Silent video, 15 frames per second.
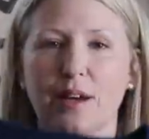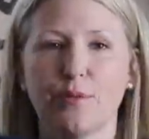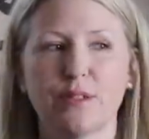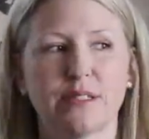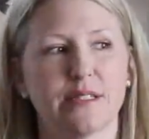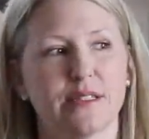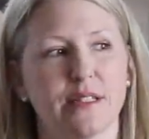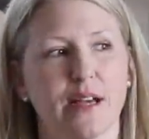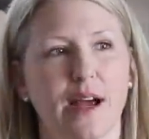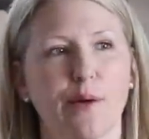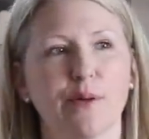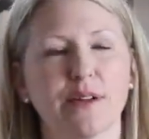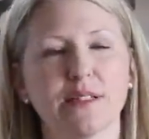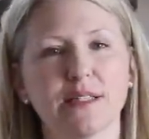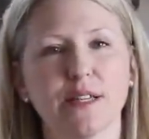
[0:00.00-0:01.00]
that was, I
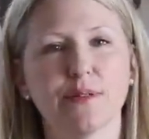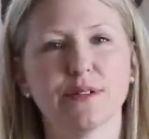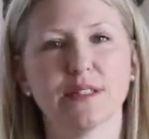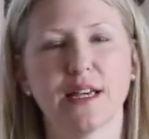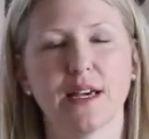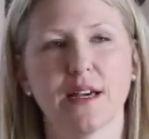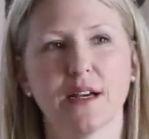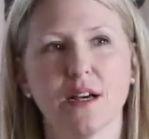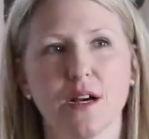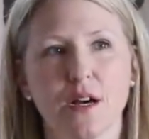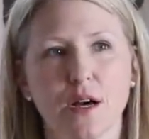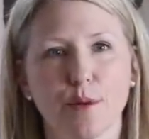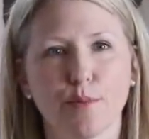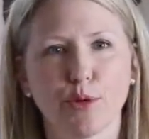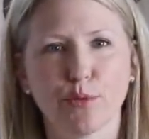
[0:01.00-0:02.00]
want to say it was like
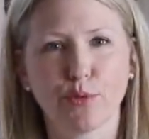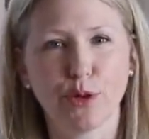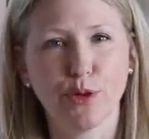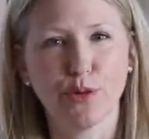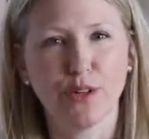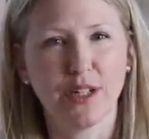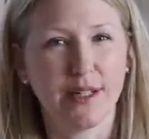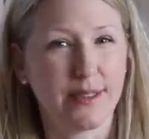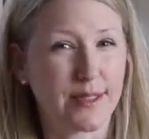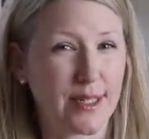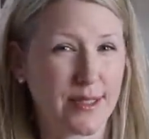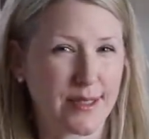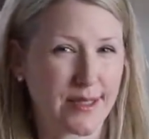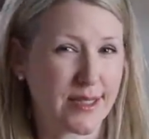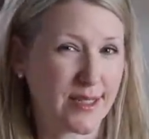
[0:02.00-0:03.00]
maroon and it
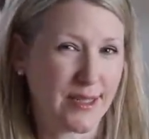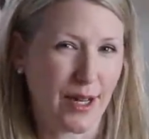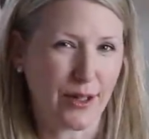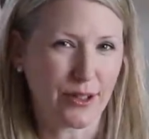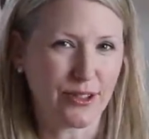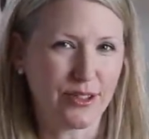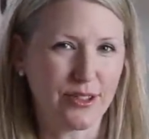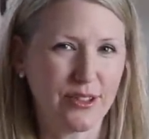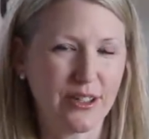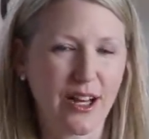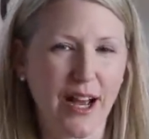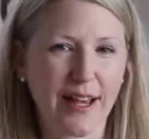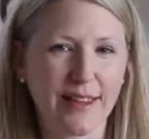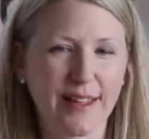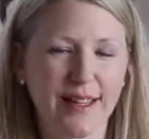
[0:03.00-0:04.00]
said snuggle,
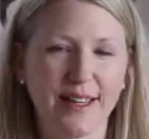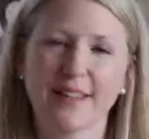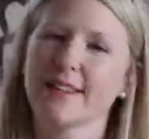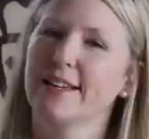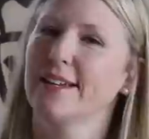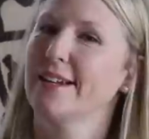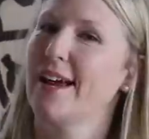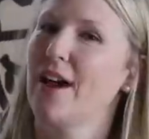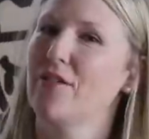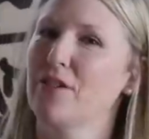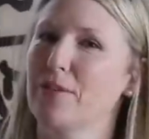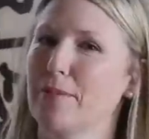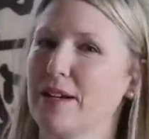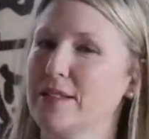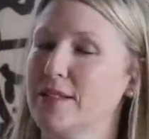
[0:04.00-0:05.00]
I think. They didn't have it
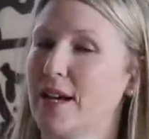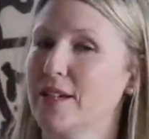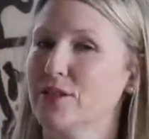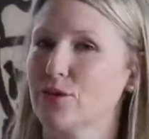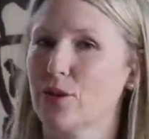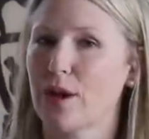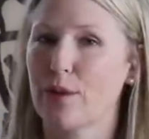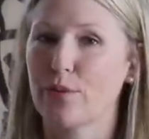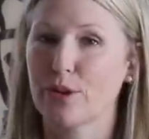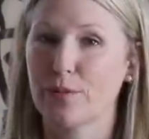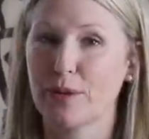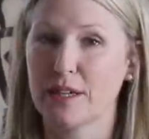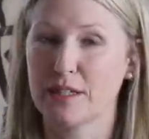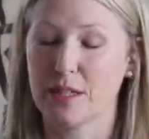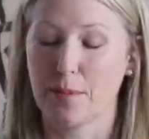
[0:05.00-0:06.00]
in my size or I would have
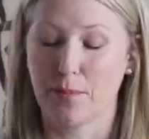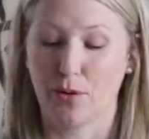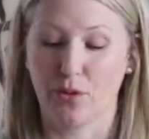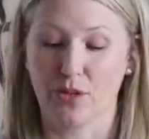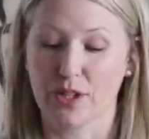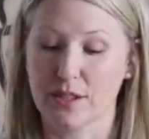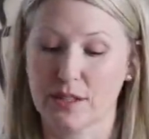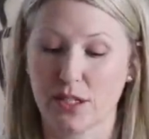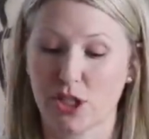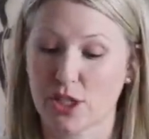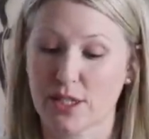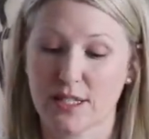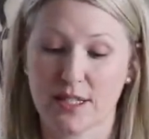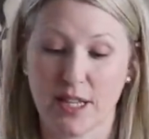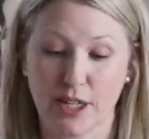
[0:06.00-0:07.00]
picked up both because it's
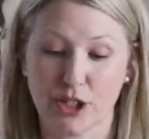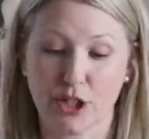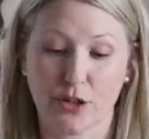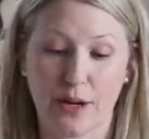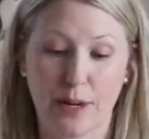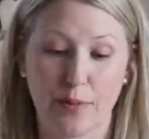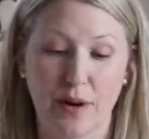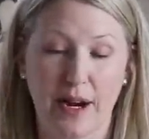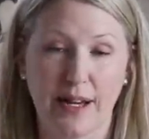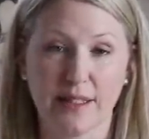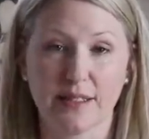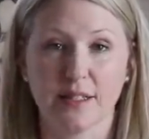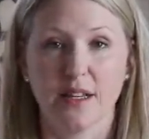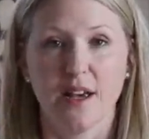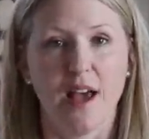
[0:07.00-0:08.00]
just such a great
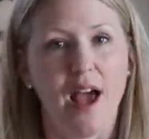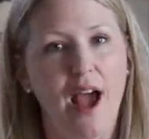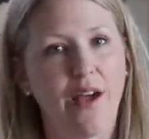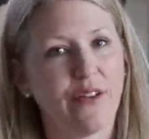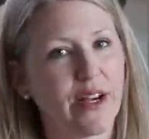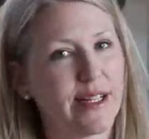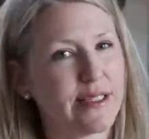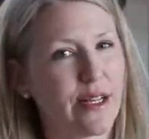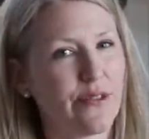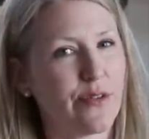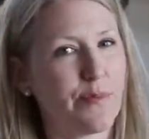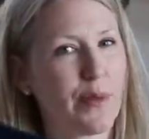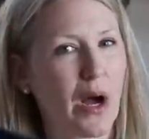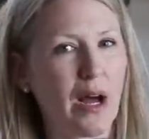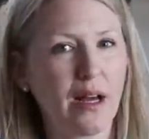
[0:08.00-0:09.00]
price. Have you guys ever
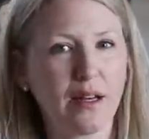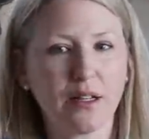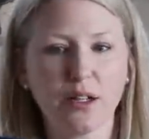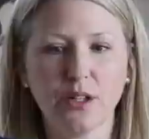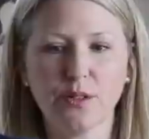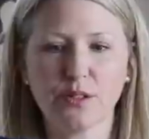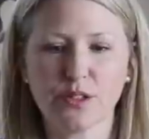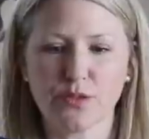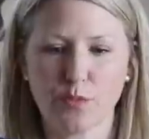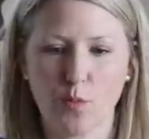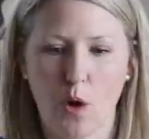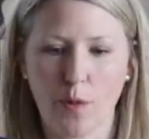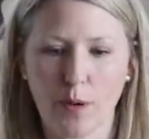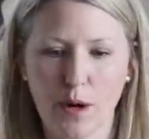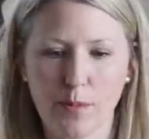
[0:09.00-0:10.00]
bought clothes from
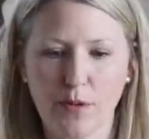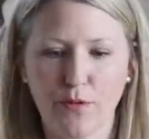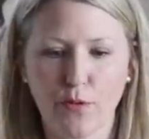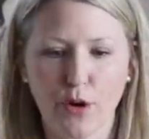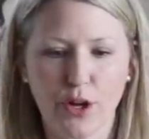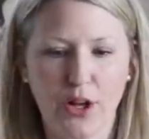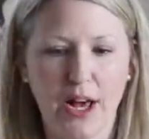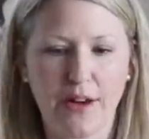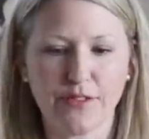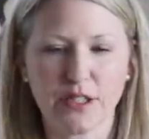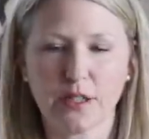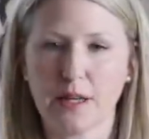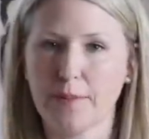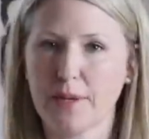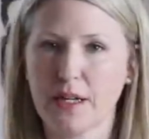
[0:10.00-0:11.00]
Walmart before? You'll have
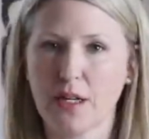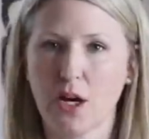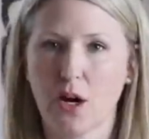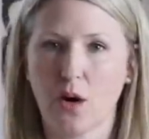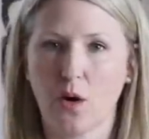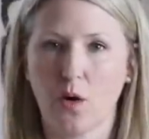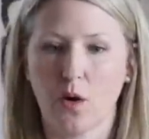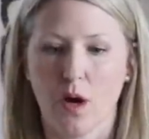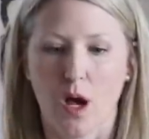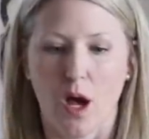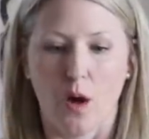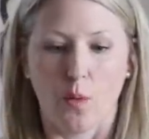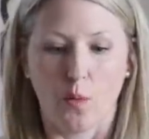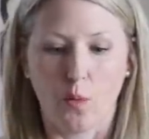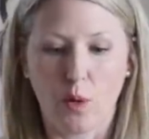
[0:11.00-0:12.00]
to let me know
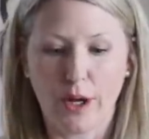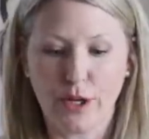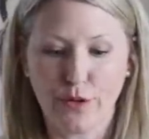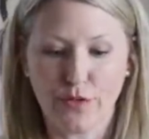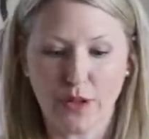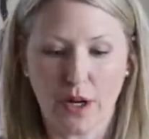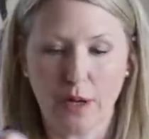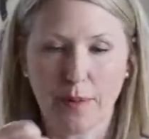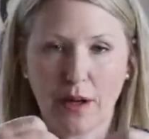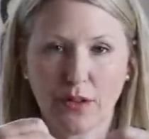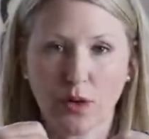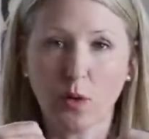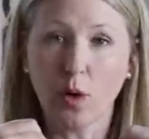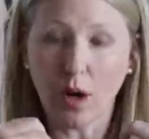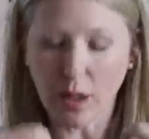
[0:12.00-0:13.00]
what you thought about
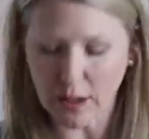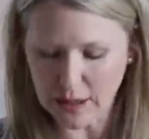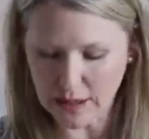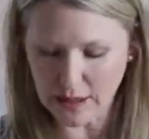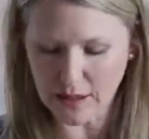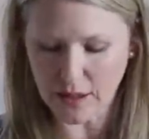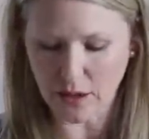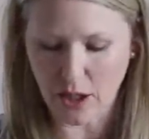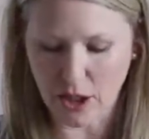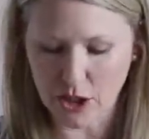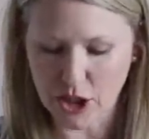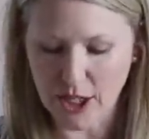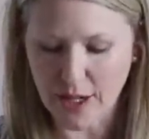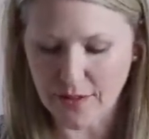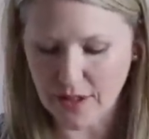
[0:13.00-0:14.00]
the quality, the
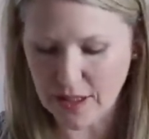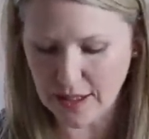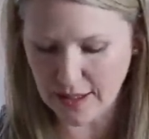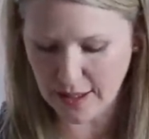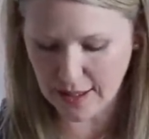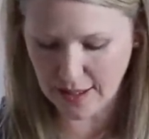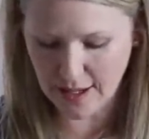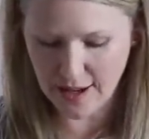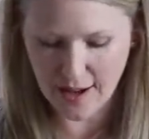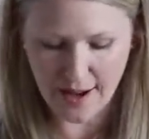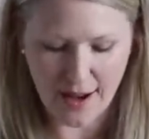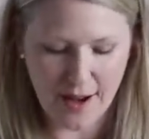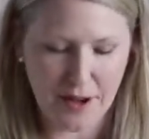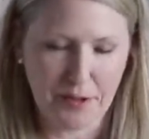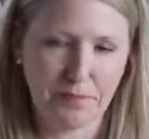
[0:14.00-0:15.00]
longevity,
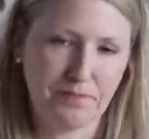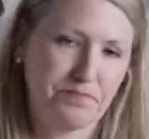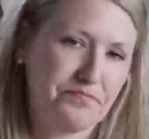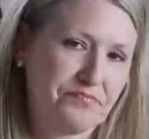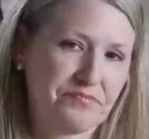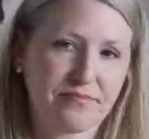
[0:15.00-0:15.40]
because um,